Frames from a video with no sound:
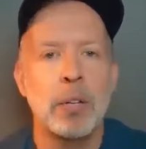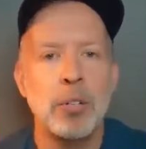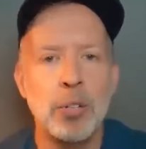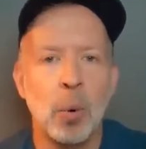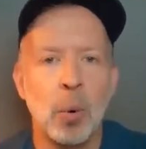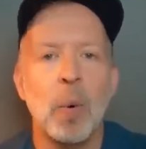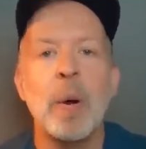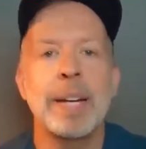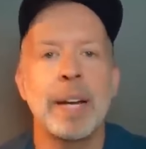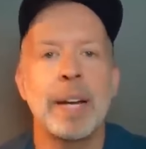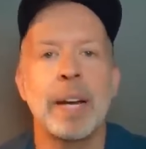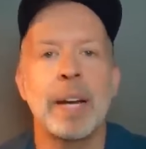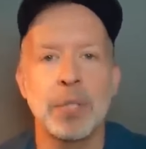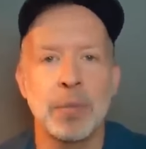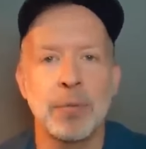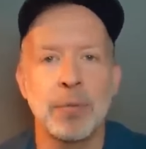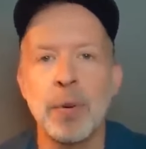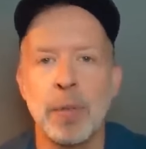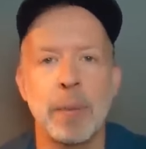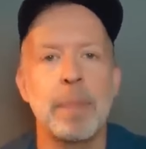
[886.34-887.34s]
Join
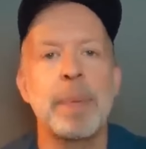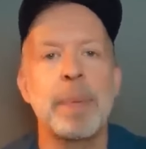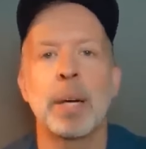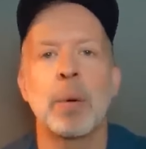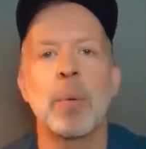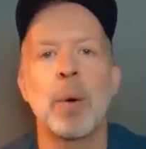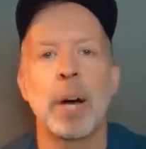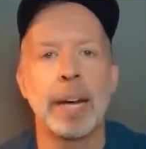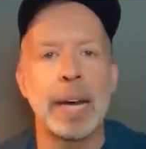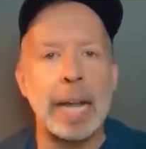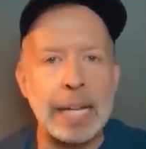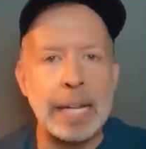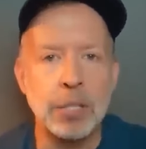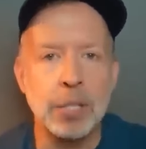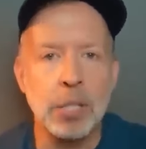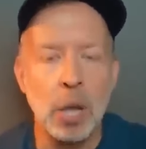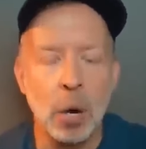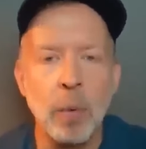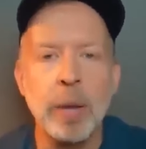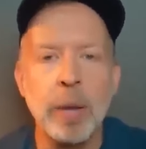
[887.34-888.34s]
us for the big one.
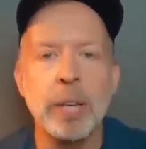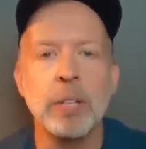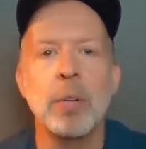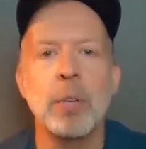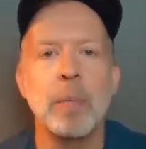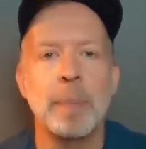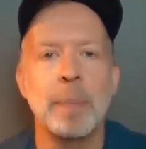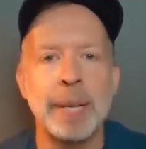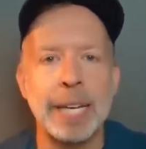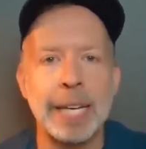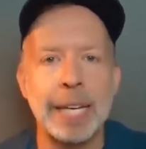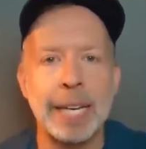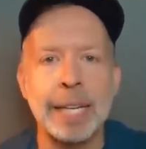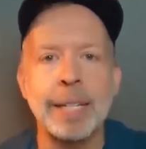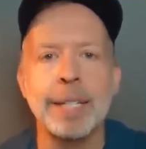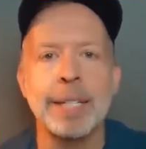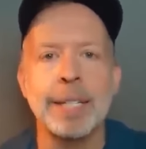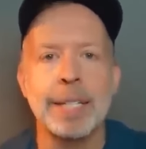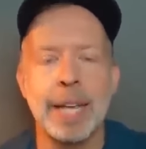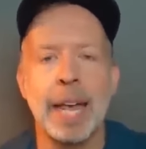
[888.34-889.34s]
It's going to be
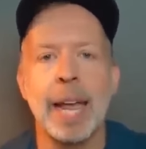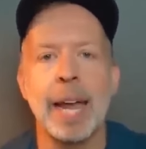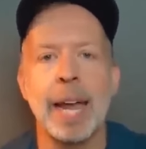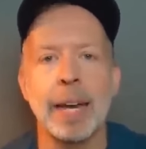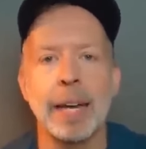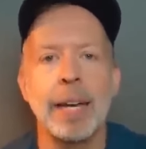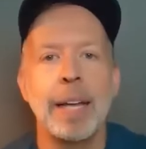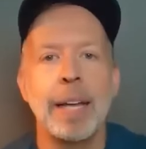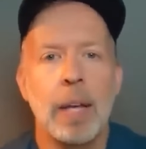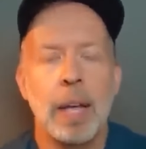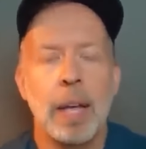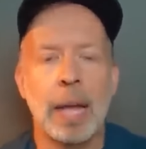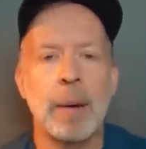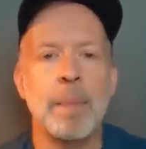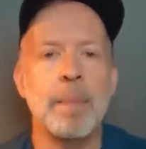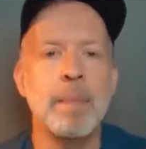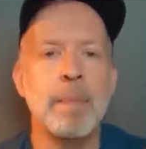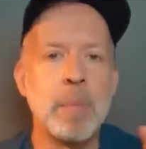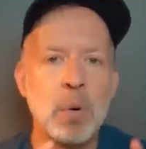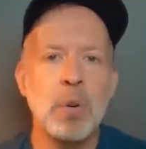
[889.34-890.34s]
insane.
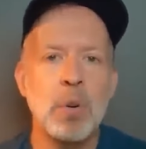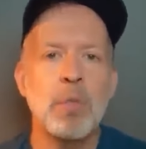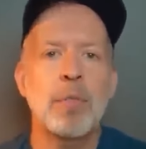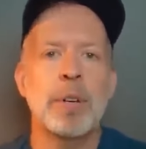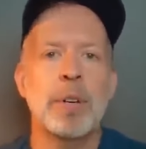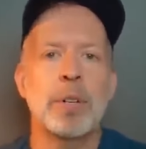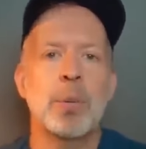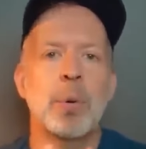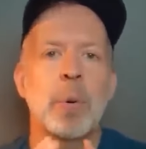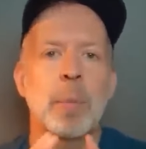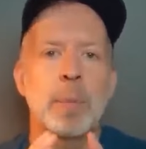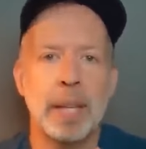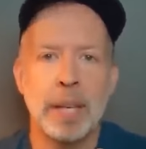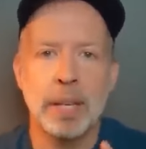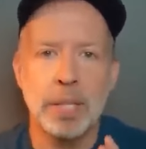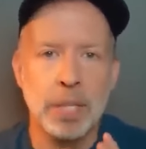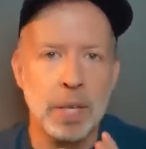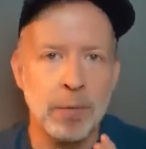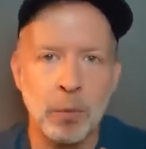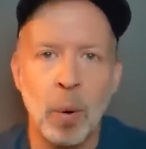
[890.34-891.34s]
And move into a
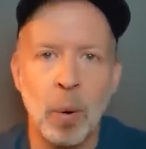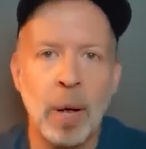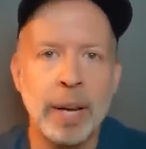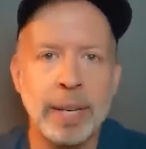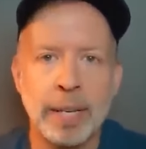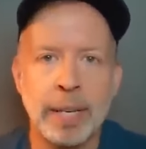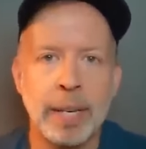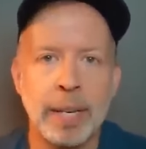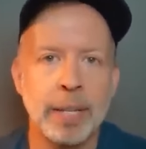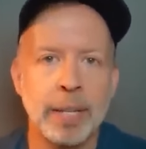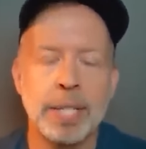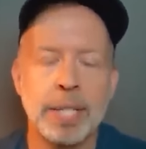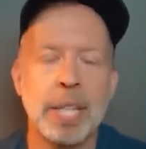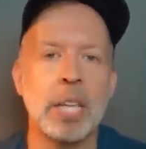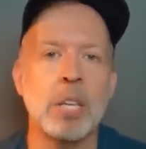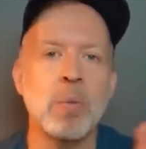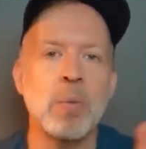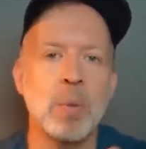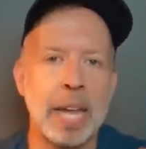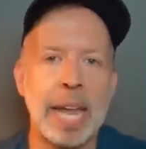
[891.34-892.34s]
place of oneness
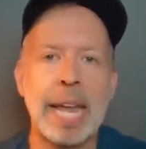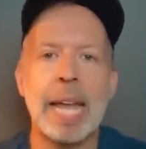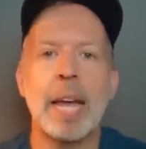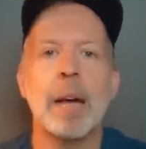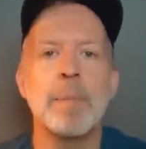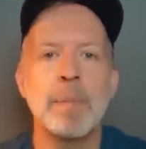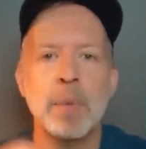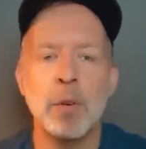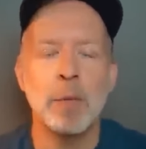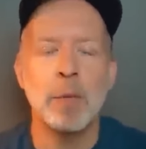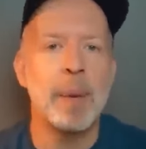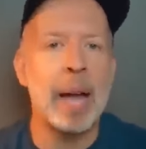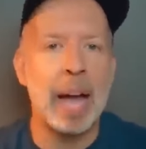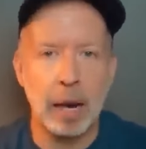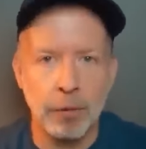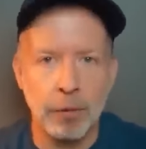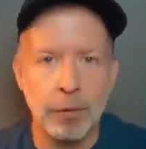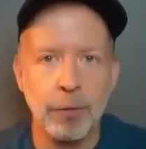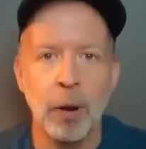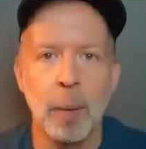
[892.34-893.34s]
that you can't move
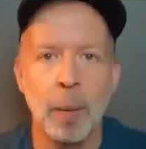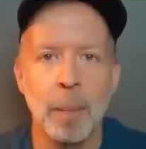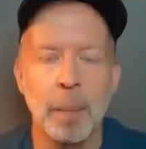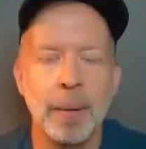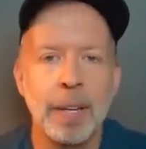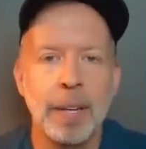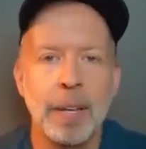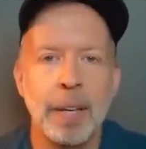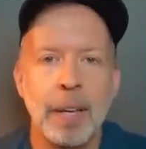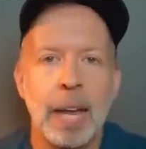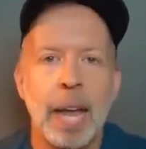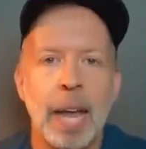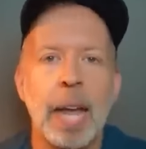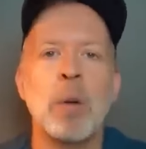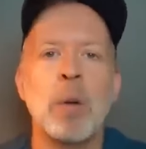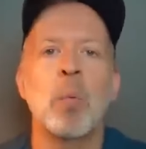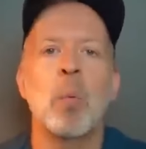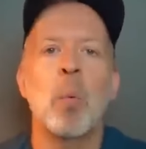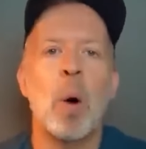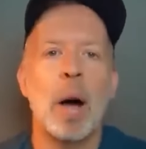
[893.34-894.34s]
back from.
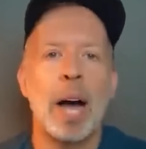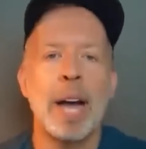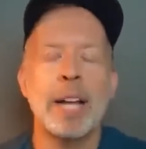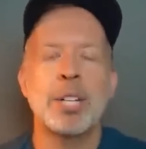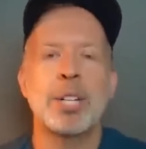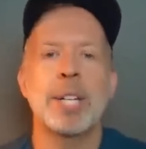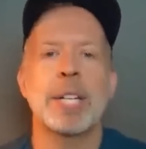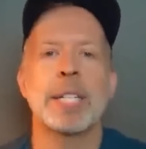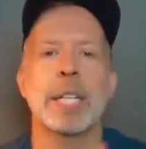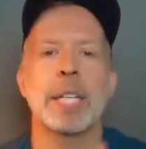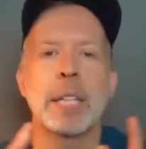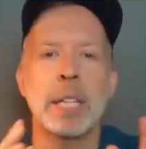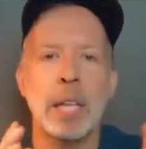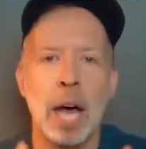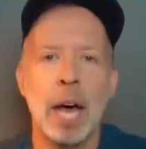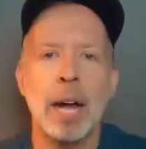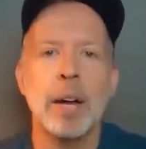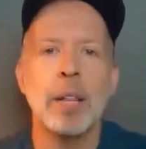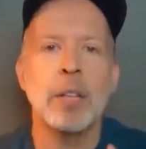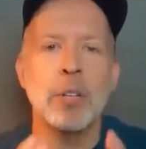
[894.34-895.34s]
And watch as a
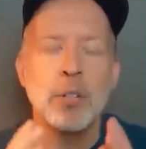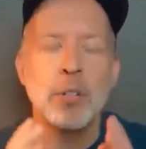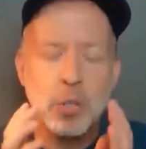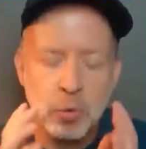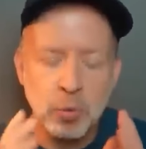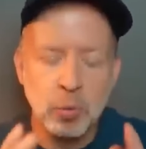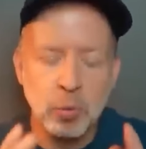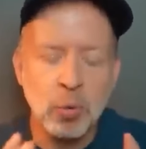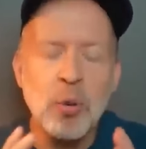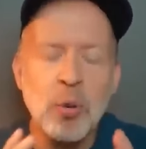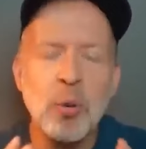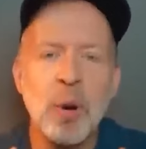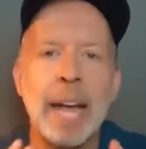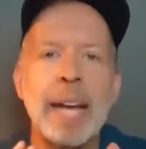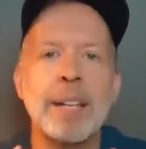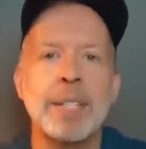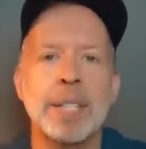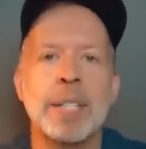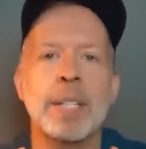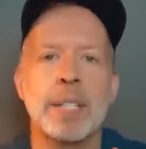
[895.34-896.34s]
lot of the true
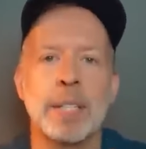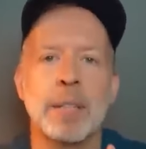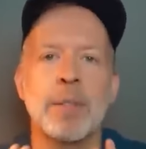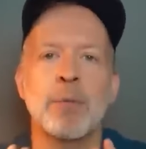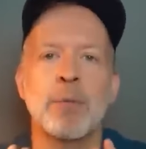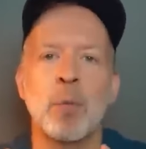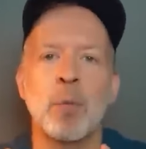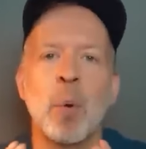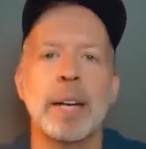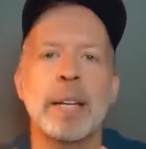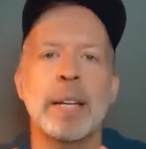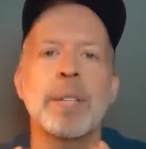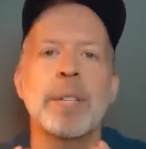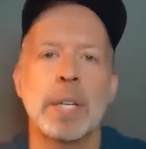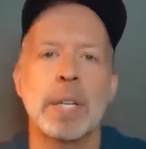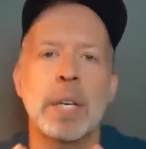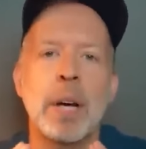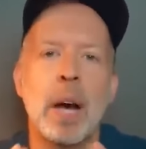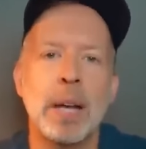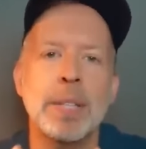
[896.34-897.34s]
essence of what
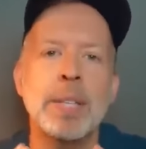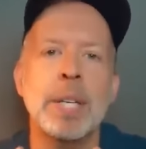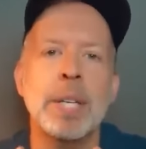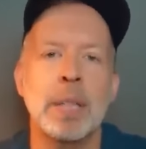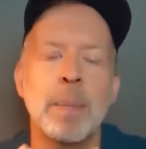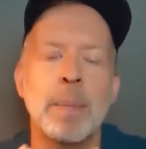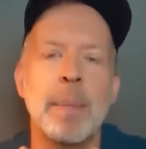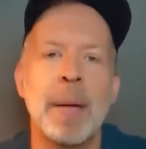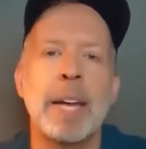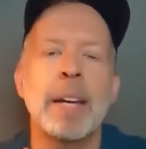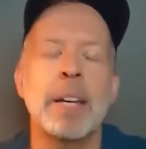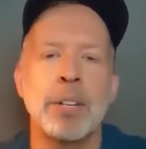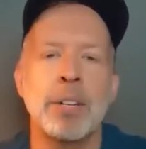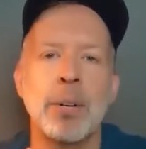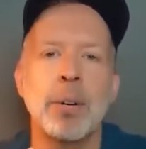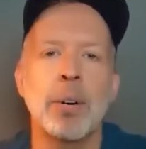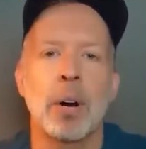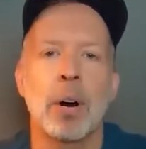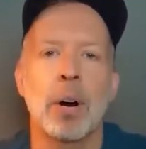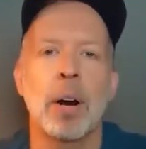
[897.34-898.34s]
is causing the pain in
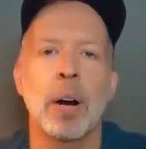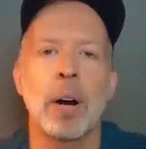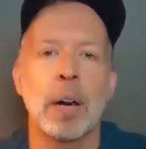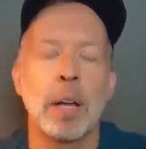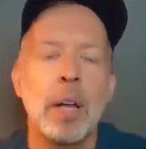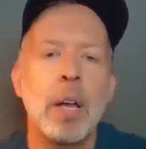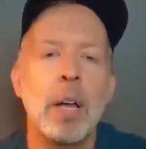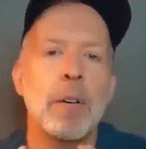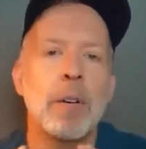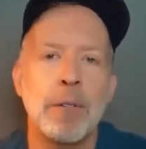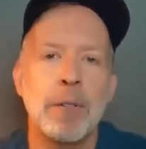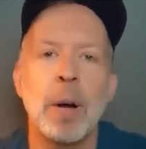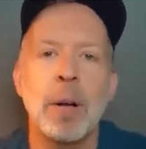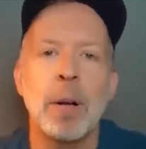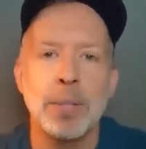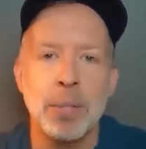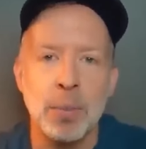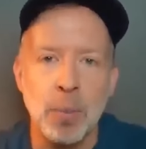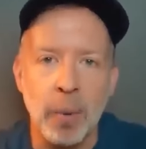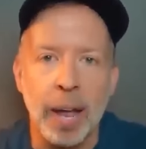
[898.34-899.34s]
your heart
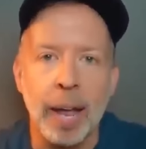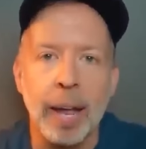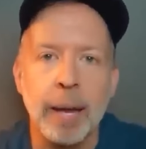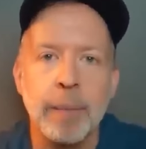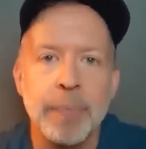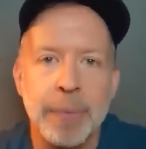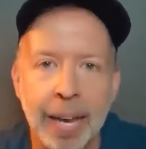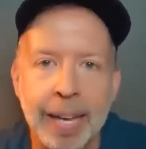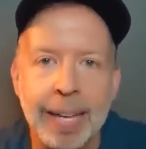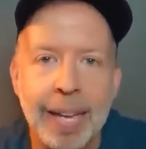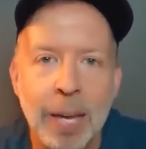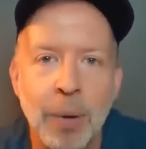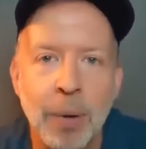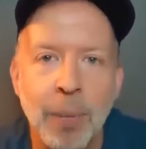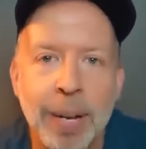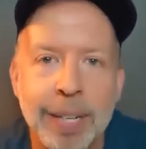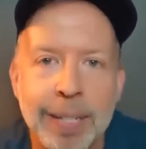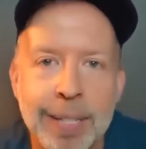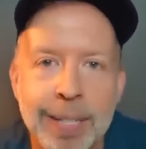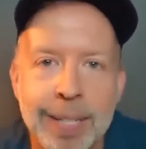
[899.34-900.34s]
falls away. I can't
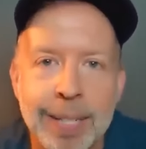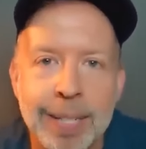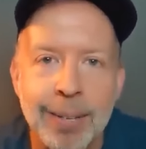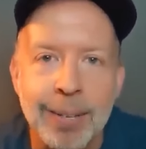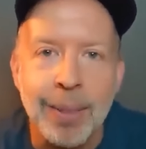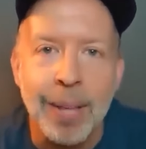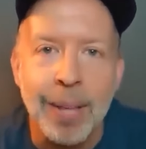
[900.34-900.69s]
wait to see you